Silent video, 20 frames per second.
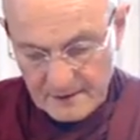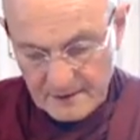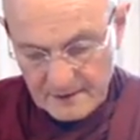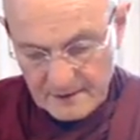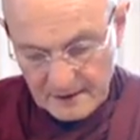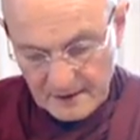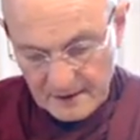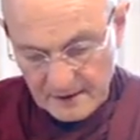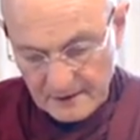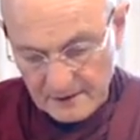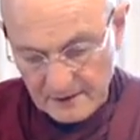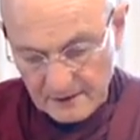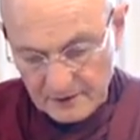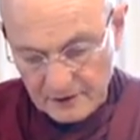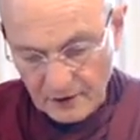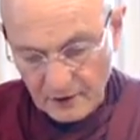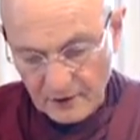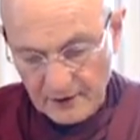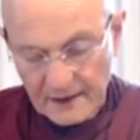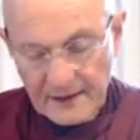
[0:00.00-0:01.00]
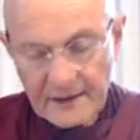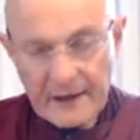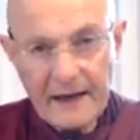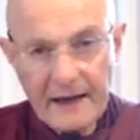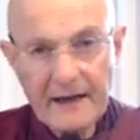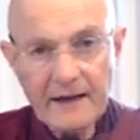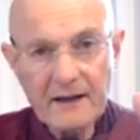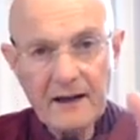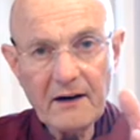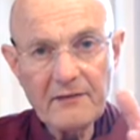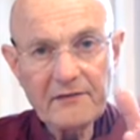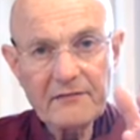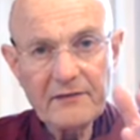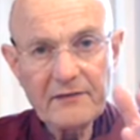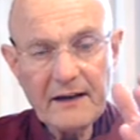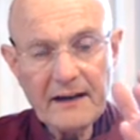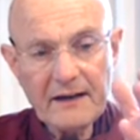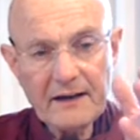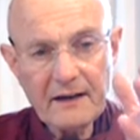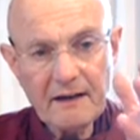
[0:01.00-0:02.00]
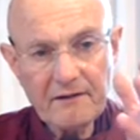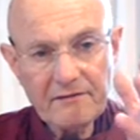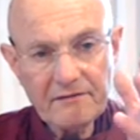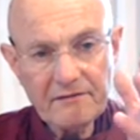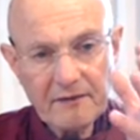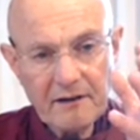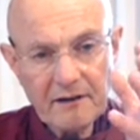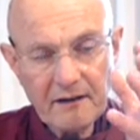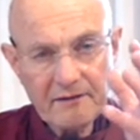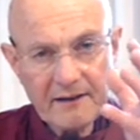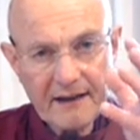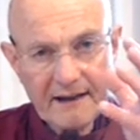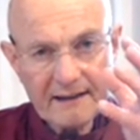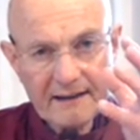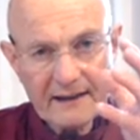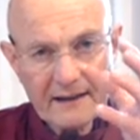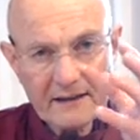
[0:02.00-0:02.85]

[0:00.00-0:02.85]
And so enough of that